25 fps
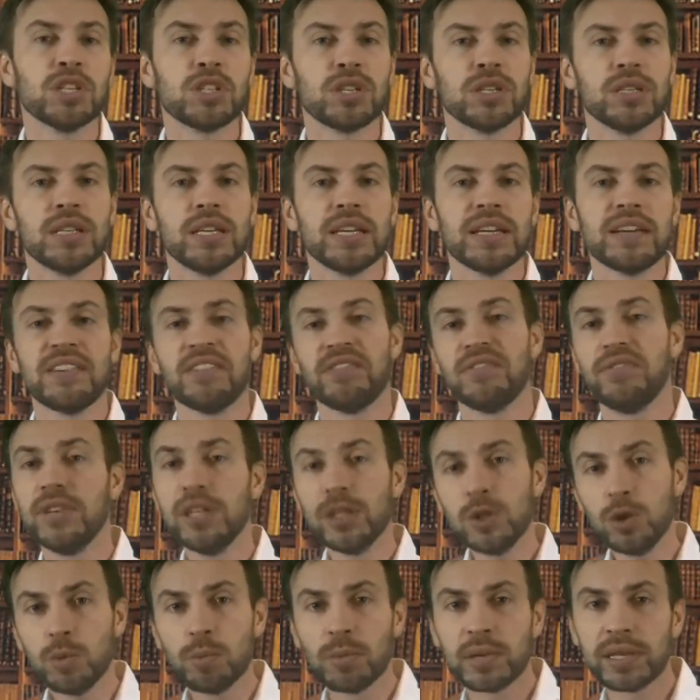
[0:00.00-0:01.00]
There is a
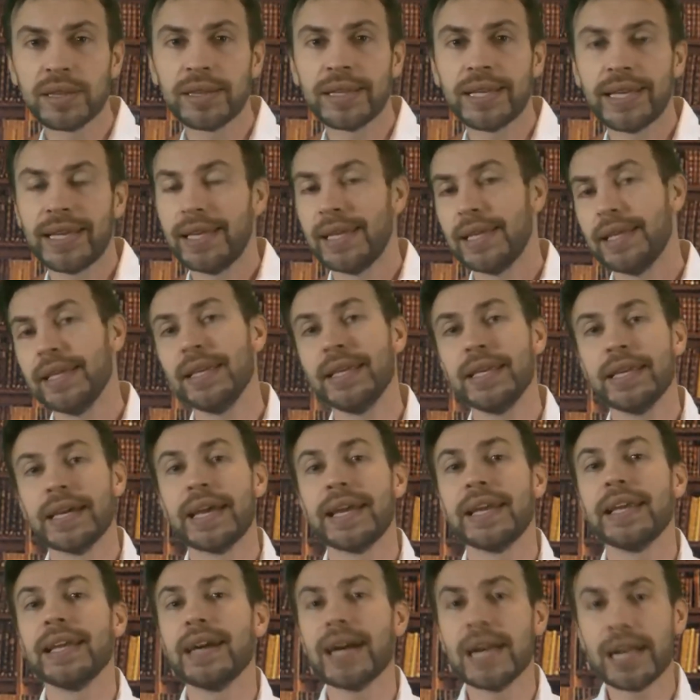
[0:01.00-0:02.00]
mix of fictional
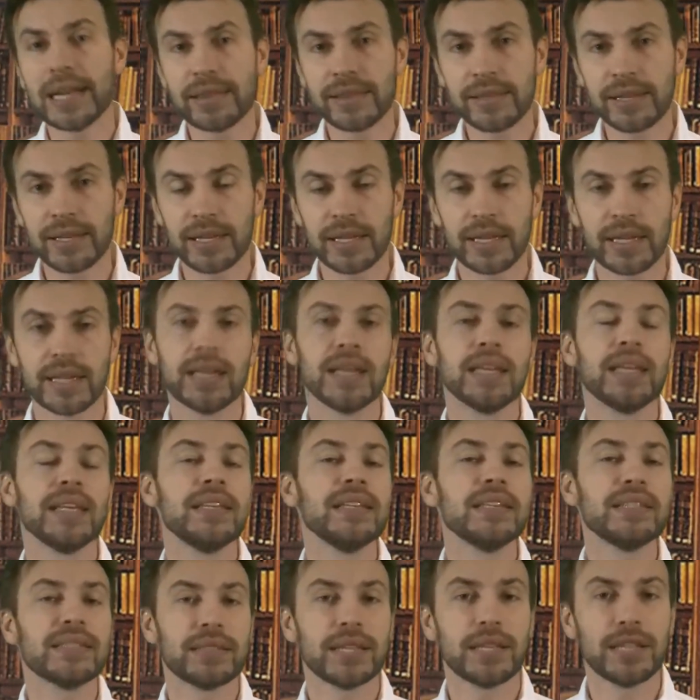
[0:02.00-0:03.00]
and real events
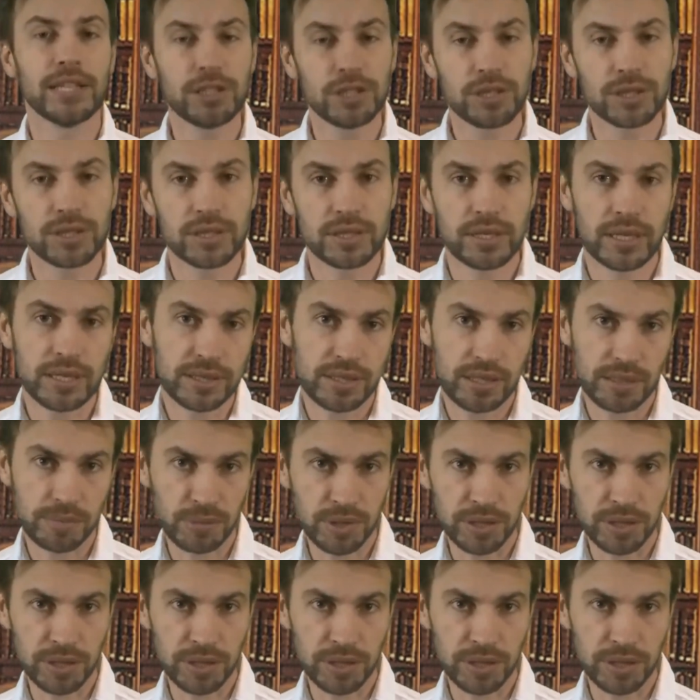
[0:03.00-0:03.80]
that lay in the plot.